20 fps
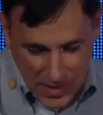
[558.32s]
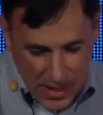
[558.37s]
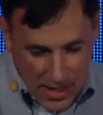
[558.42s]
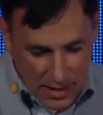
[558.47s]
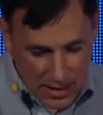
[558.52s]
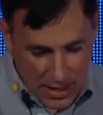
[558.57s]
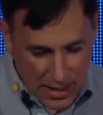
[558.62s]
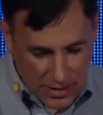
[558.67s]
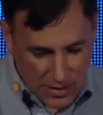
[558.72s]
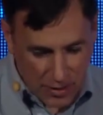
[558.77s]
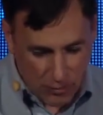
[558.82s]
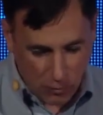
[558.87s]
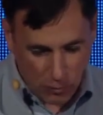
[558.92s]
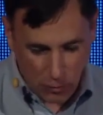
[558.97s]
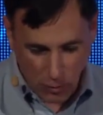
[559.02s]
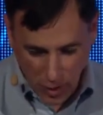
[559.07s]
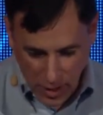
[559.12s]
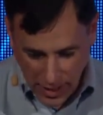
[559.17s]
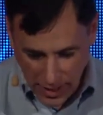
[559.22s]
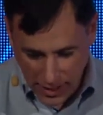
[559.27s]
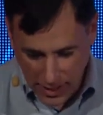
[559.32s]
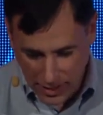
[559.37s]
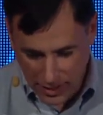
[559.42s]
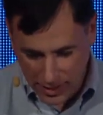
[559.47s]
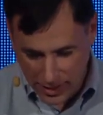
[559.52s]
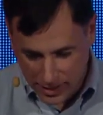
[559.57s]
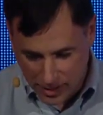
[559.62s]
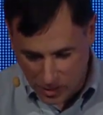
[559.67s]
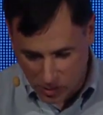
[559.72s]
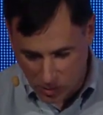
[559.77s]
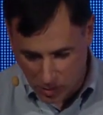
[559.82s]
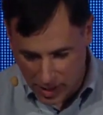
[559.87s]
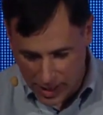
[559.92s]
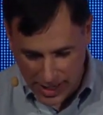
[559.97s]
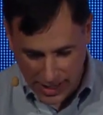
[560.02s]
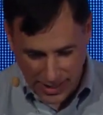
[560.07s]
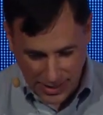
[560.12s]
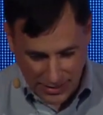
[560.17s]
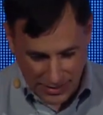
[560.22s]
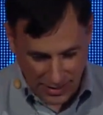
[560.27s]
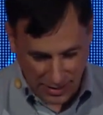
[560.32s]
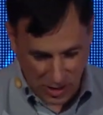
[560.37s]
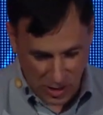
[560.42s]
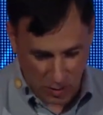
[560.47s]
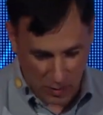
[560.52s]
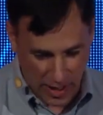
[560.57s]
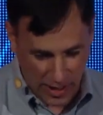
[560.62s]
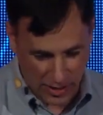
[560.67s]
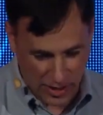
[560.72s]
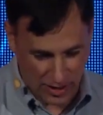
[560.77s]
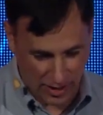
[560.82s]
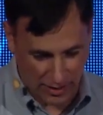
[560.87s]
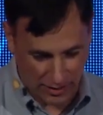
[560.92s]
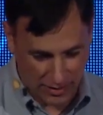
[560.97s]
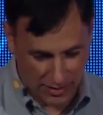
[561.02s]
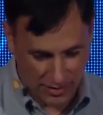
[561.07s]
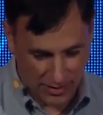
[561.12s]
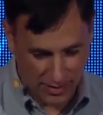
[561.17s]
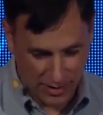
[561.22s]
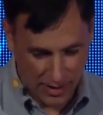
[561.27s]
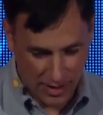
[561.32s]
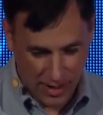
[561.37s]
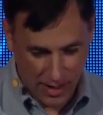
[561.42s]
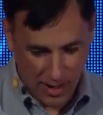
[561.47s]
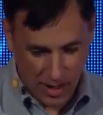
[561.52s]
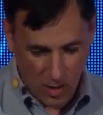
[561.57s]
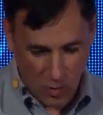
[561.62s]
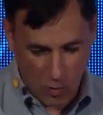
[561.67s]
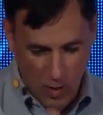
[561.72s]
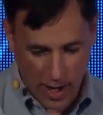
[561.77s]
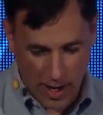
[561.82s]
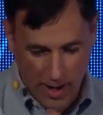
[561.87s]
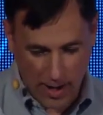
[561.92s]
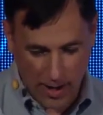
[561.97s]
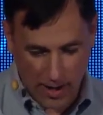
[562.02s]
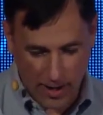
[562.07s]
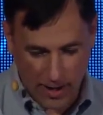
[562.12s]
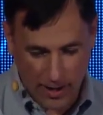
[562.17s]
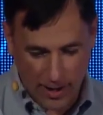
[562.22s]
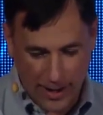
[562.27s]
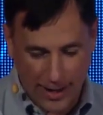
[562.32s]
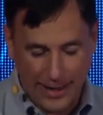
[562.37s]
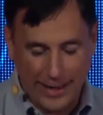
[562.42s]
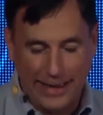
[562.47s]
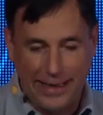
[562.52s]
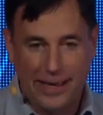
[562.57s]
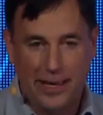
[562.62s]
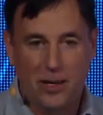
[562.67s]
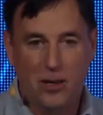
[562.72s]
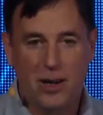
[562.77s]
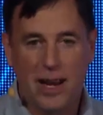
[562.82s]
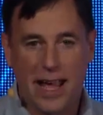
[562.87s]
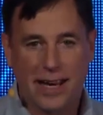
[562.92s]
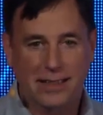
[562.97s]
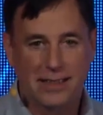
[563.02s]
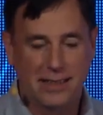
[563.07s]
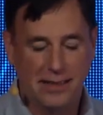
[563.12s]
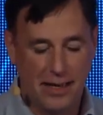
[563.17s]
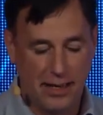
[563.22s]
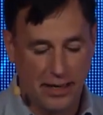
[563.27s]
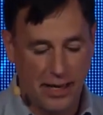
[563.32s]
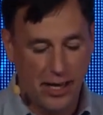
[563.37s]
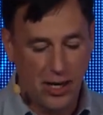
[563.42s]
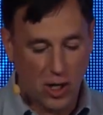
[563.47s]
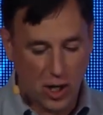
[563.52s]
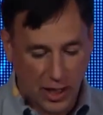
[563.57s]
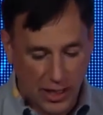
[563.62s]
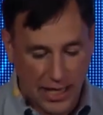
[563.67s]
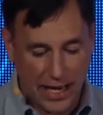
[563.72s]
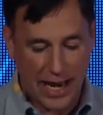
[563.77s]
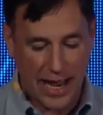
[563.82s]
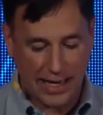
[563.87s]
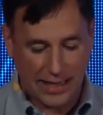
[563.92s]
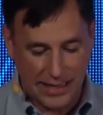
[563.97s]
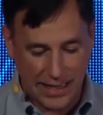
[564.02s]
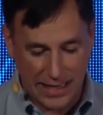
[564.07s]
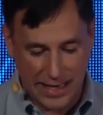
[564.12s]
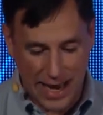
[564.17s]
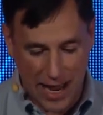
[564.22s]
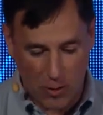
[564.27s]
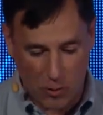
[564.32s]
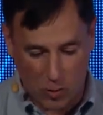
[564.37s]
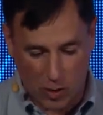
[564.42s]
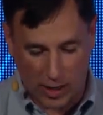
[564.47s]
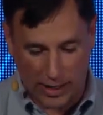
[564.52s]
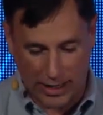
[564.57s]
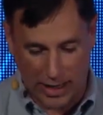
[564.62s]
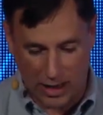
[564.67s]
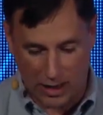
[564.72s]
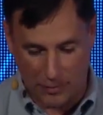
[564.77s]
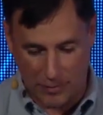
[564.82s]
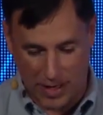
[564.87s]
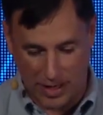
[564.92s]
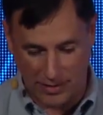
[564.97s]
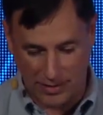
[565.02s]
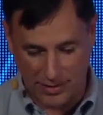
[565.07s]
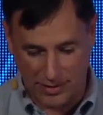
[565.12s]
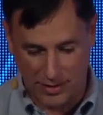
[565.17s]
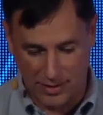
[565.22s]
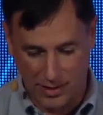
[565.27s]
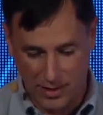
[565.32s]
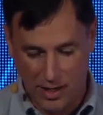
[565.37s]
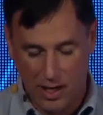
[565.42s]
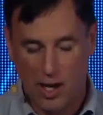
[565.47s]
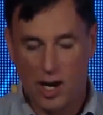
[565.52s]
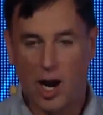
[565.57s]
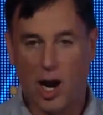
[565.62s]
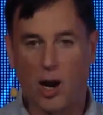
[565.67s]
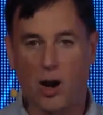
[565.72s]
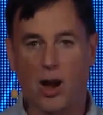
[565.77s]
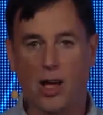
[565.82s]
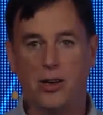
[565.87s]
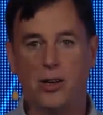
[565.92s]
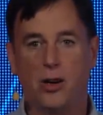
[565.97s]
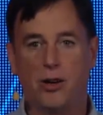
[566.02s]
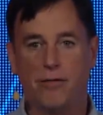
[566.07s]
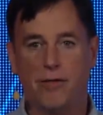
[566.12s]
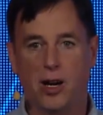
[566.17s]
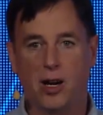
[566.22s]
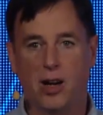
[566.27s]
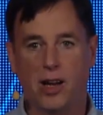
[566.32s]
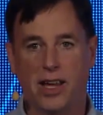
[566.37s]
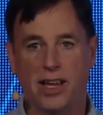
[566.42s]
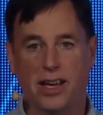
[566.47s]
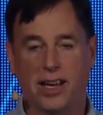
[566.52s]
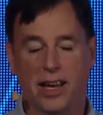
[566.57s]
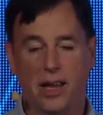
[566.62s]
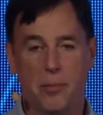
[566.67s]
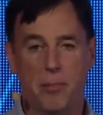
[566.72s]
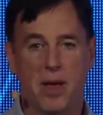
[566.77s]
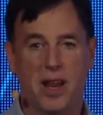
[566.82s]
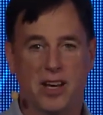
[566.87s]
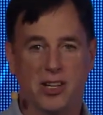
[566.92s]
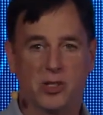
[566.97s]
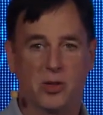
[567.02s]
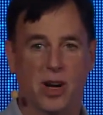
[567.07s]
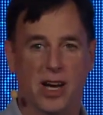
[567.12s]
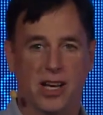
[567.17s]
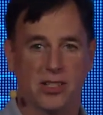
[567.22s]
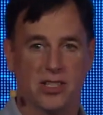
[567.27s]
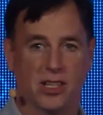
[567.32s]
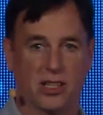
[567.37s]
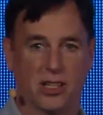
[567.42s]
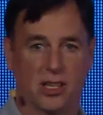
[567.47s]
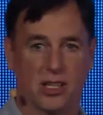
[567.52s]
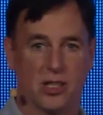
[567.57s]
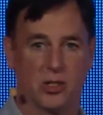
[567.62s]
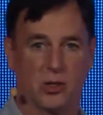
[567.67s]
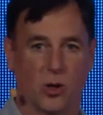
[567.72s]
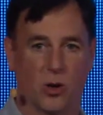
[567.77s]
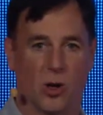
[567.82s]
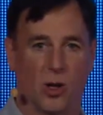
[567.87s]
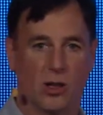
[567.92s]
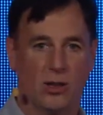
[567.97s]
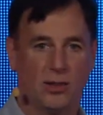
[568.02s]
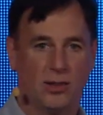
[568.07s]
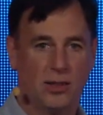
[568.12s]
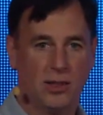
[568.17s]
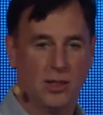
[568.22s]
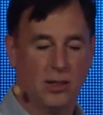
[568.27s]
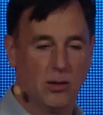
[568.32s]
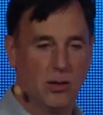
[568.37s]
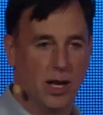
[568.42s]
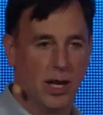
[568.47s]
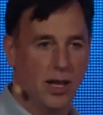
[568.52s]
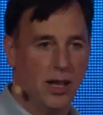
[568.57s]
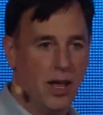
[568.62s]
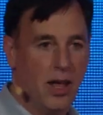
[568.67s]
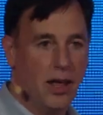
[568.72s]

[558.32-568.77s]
These have really created situations where interconnected network elements are under varying administration control, right?